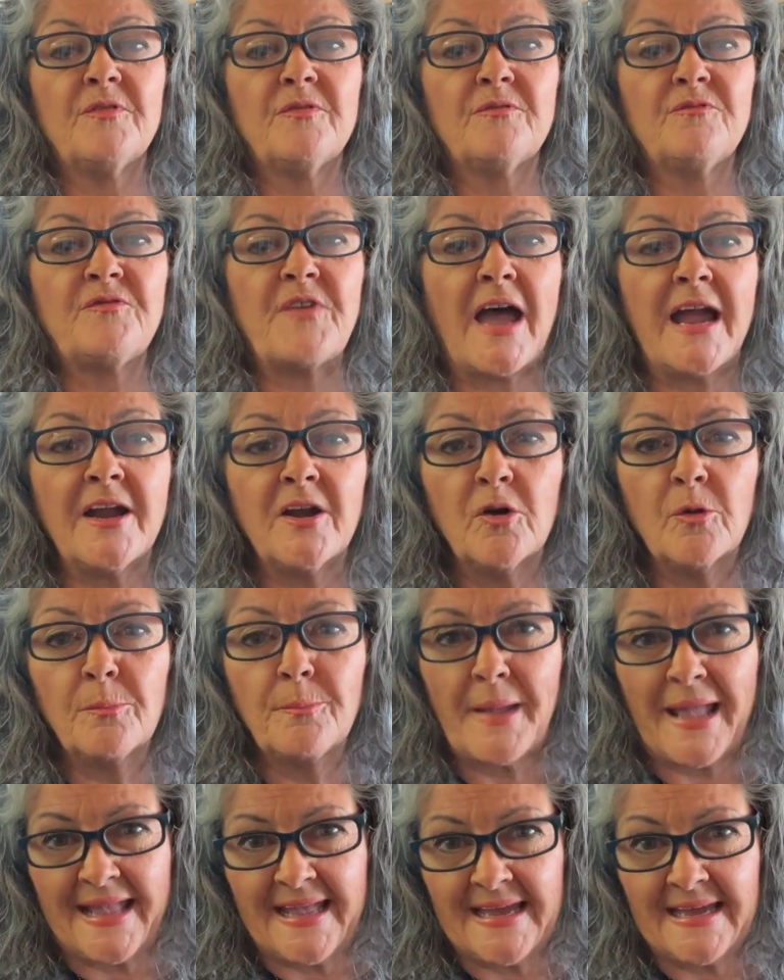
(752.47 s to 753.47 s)
fire
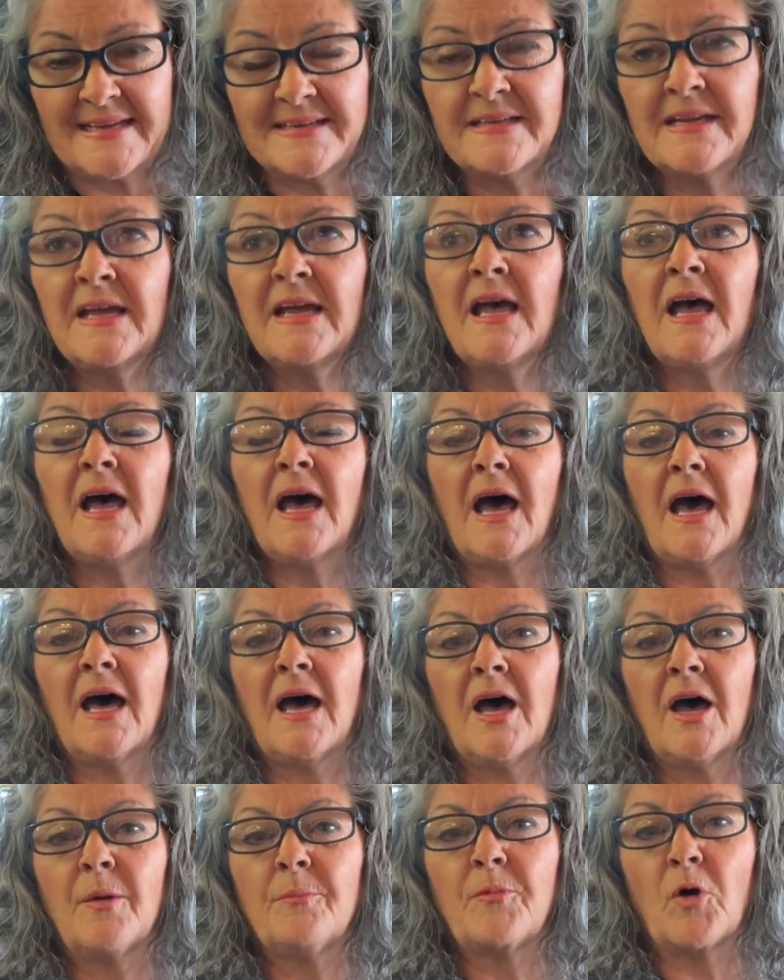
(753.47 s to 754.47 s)
ban
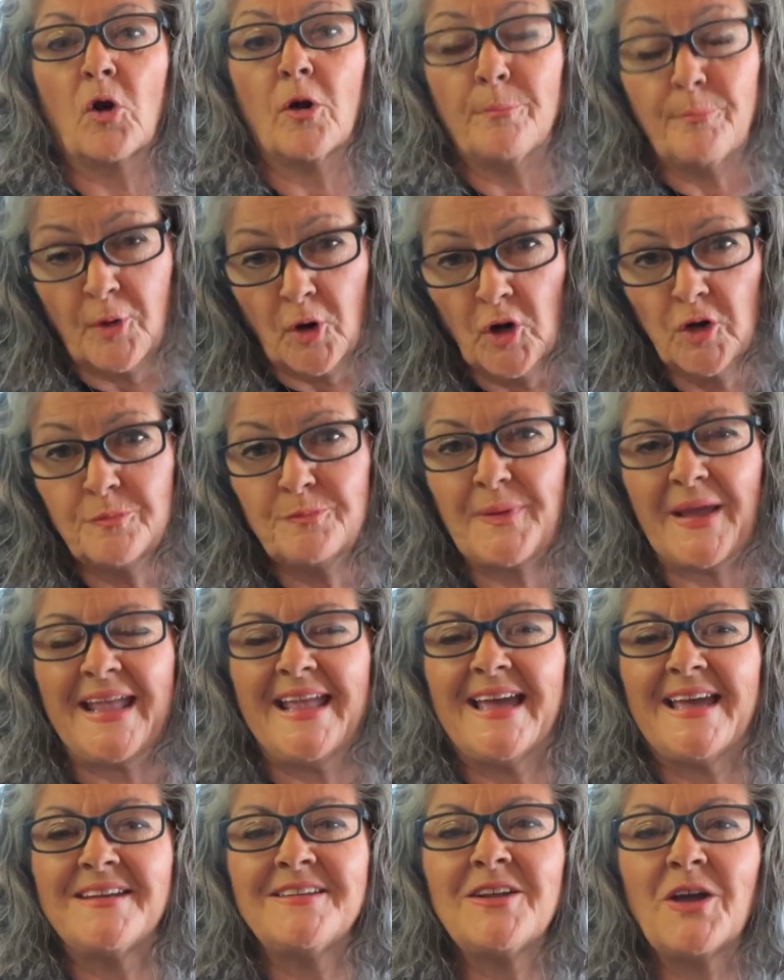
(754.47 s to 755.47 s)
or burn
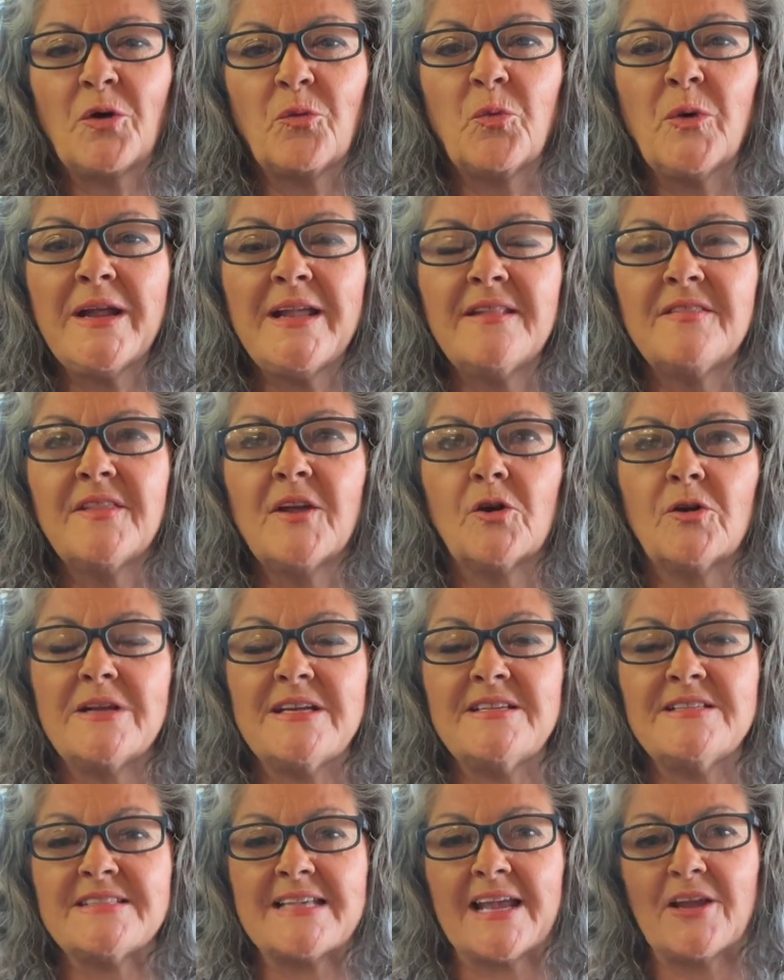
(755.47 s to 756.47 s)
ban, there
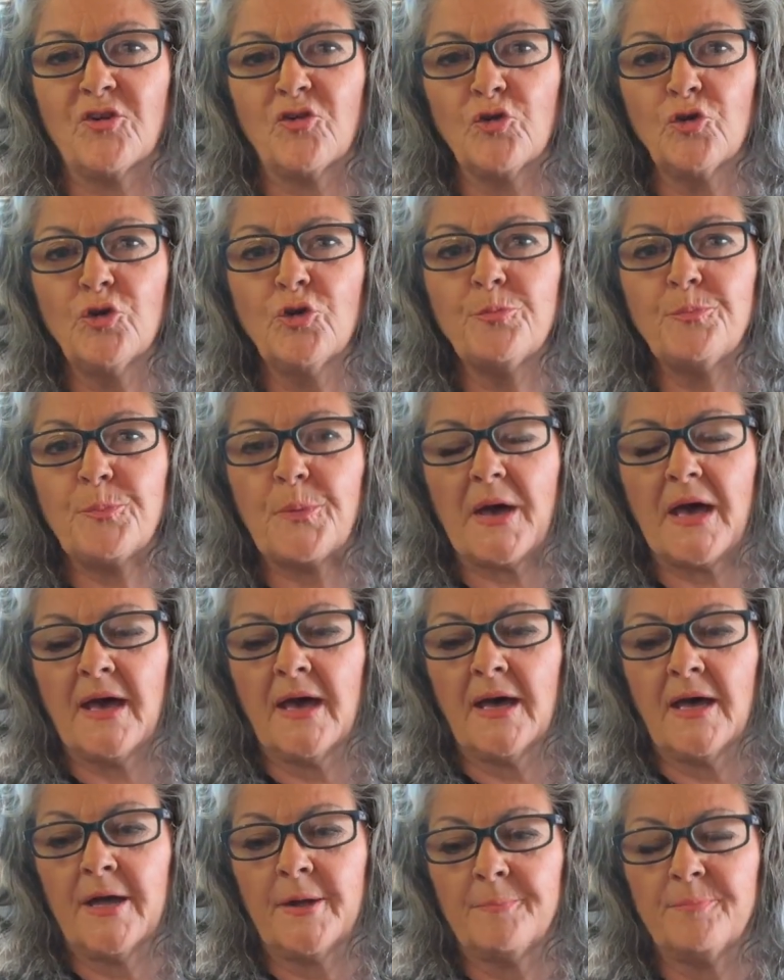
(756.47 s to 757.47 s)
is a group,
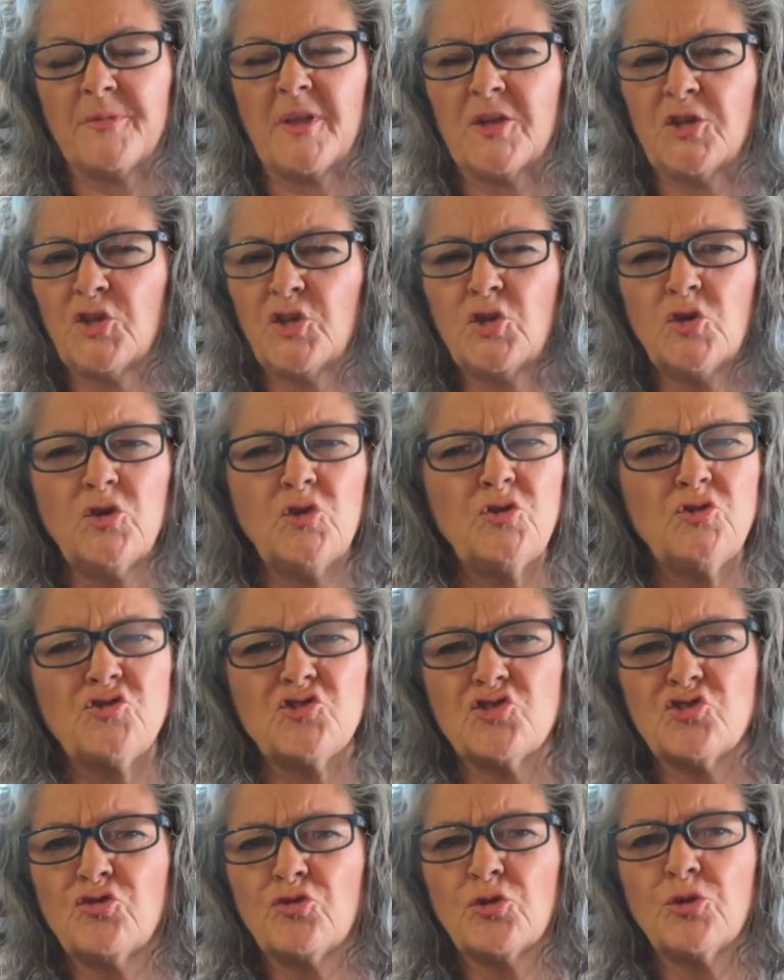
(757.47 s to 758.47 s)
a
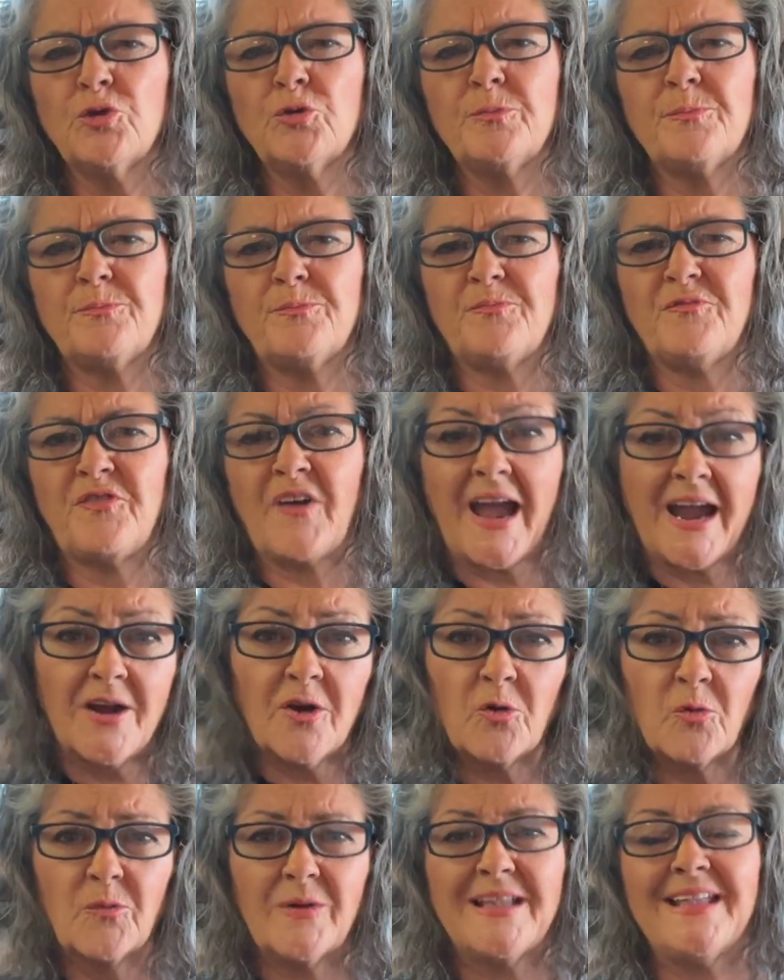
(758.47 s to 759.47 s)
huge group
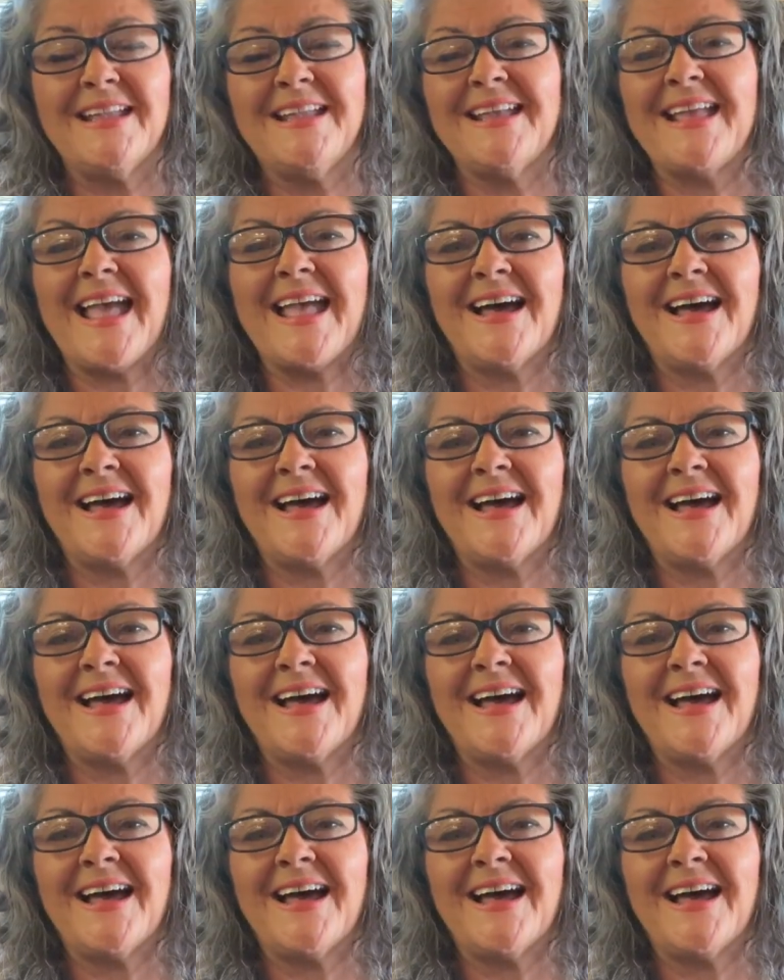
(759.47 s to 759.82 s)
fire ring